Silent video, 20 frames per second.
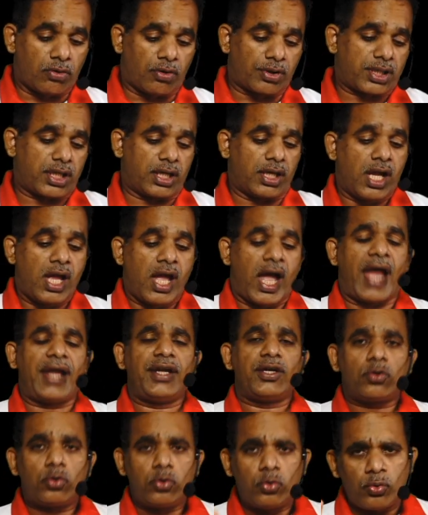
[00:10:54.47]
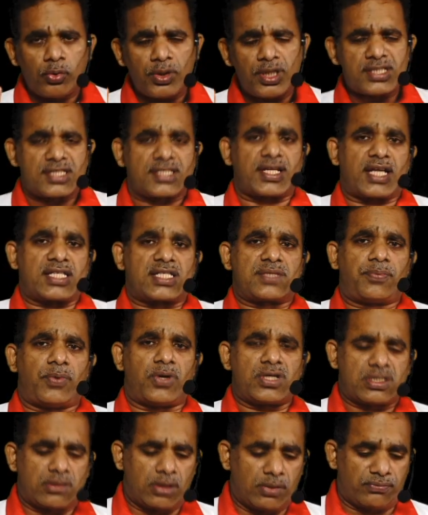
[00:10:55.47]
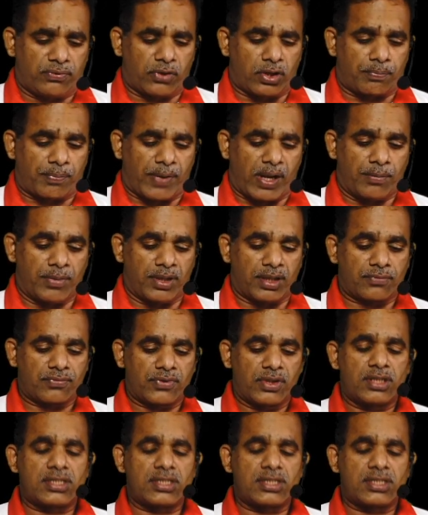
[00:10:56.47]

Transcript: Okay, and who is responsible for payment?